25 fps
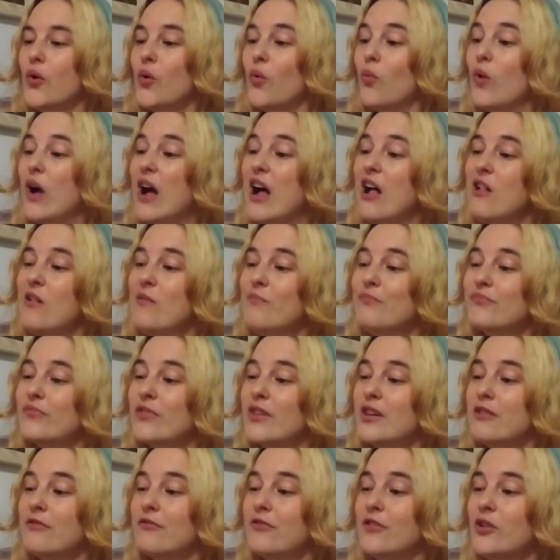"Well,
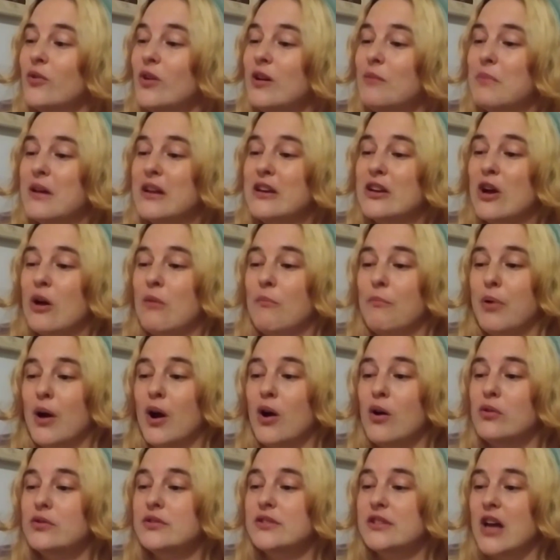if you had been
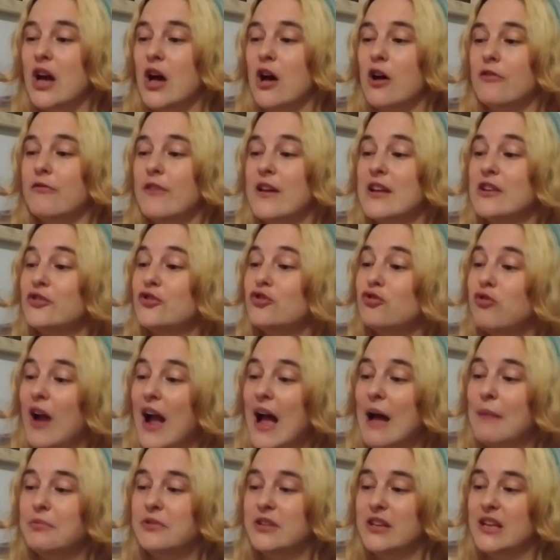composed of and
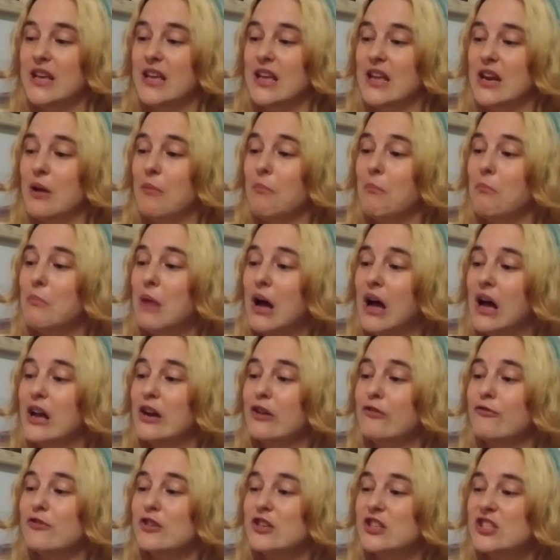trapped in
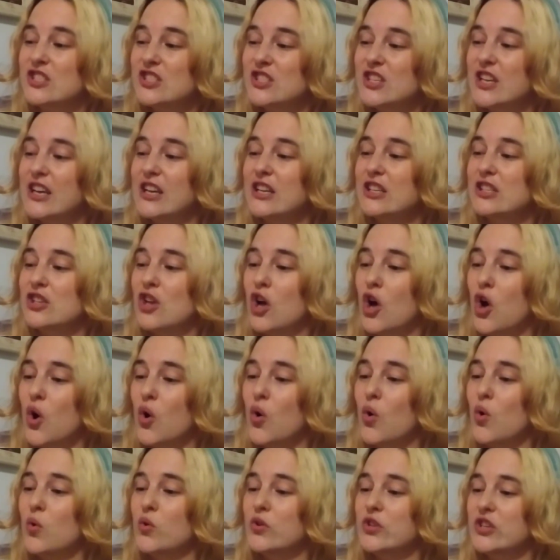mud for 6
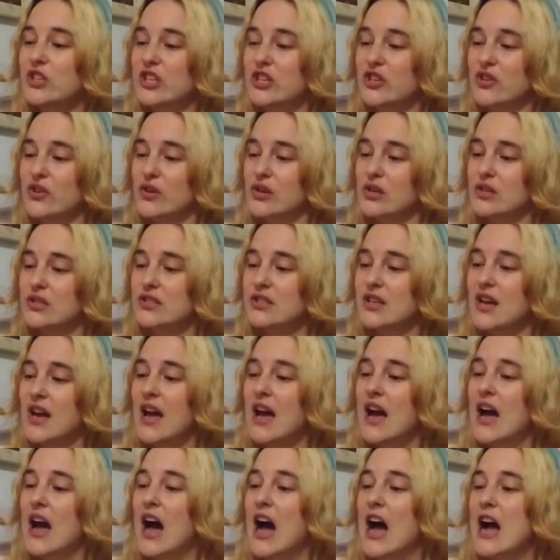whole years,
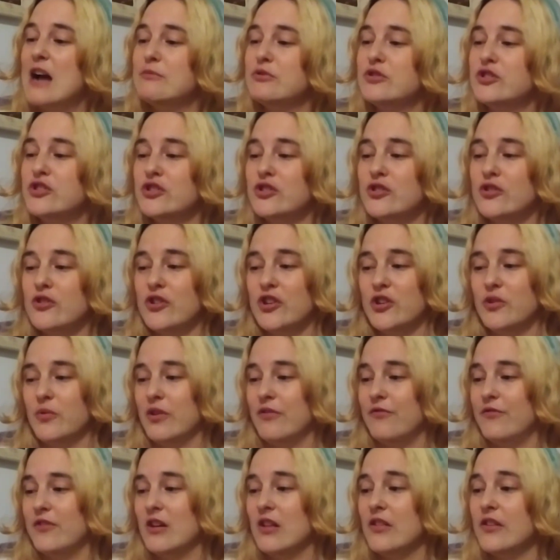I'm sure you would
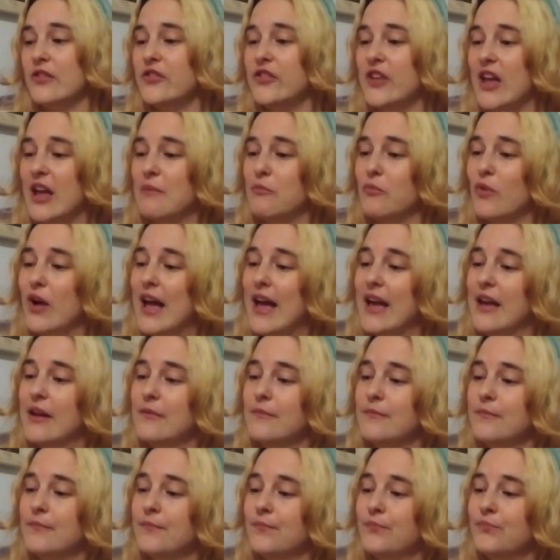feel the same way.
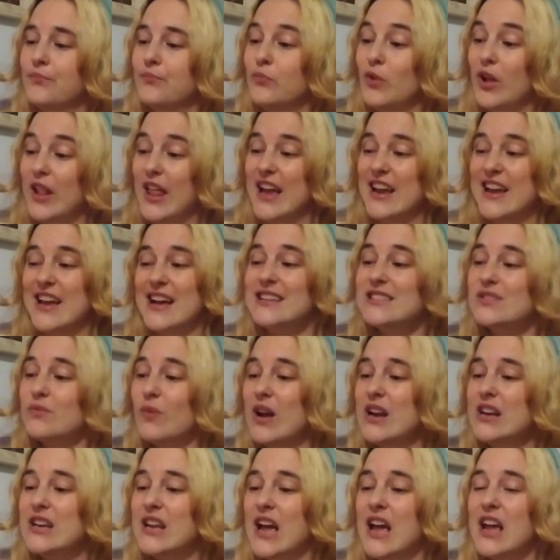Well, I guess
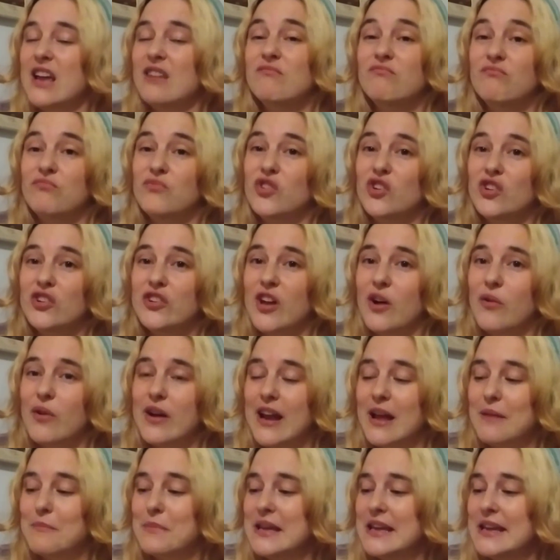one day you'll know what
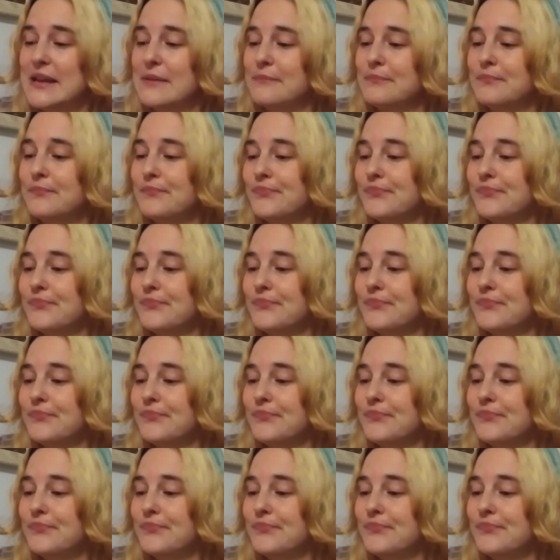I mean."